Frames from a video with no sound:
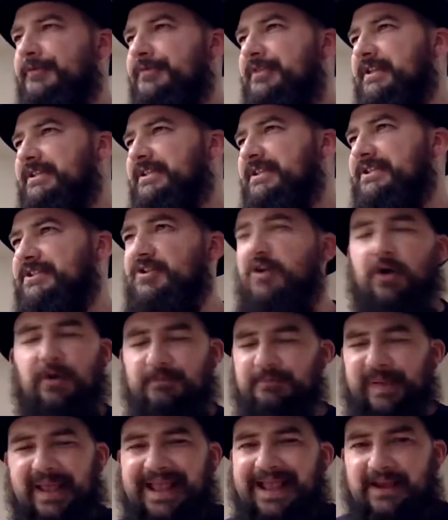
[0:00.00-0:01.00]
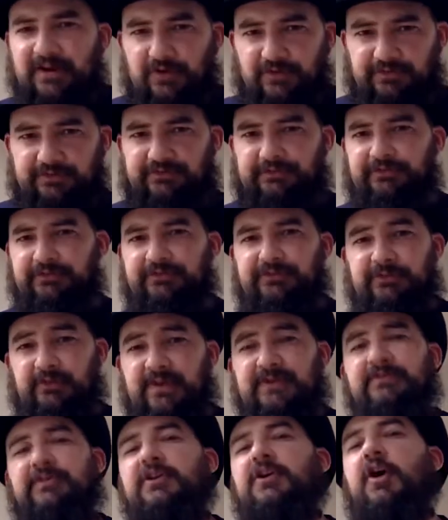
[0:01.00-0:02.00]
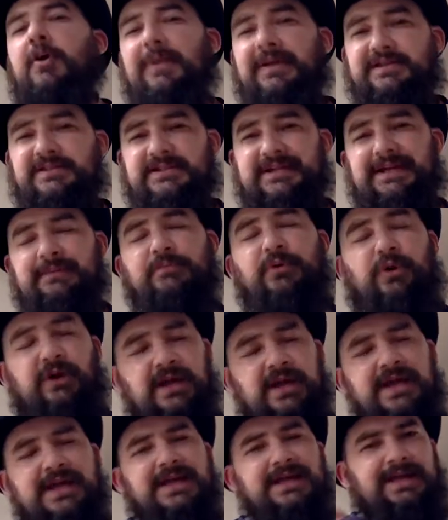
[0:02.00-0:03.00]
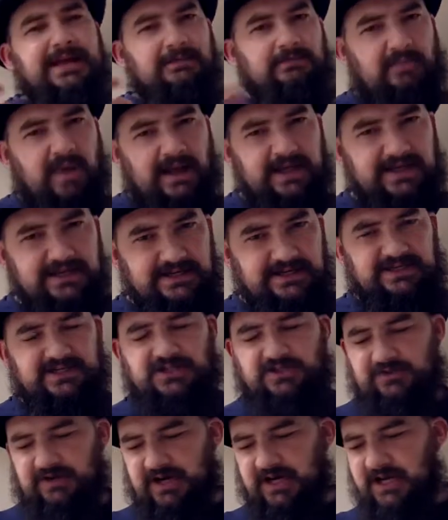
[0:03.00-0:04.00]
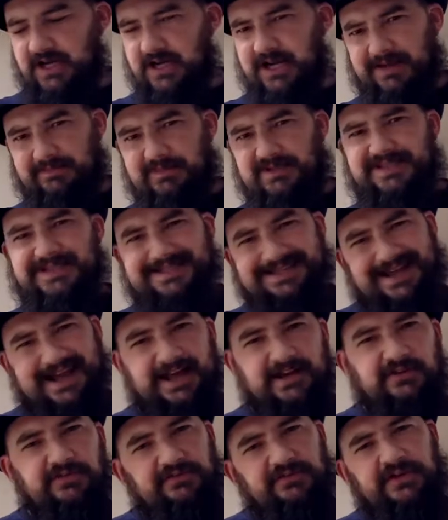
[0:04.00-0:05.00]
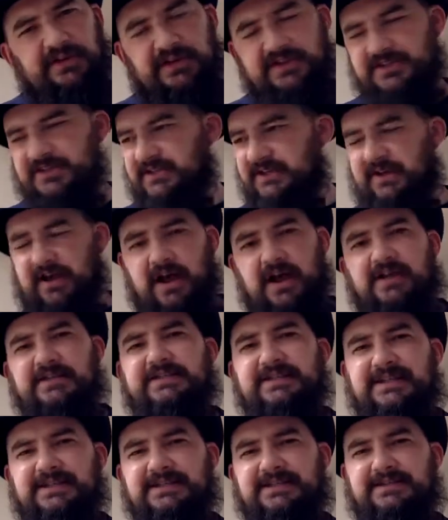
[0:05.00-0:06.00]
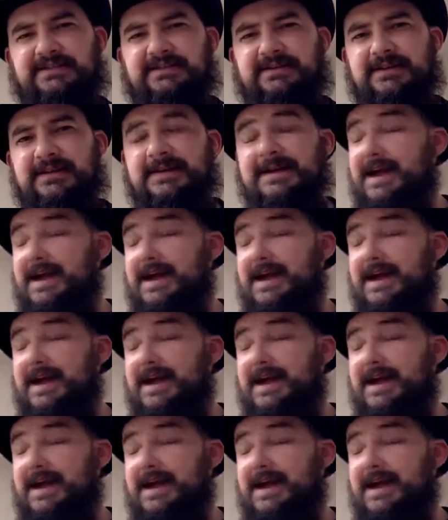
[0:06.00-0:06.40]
This is not big enough to even comment on it. But in my industry, I'm a designer first, an artist.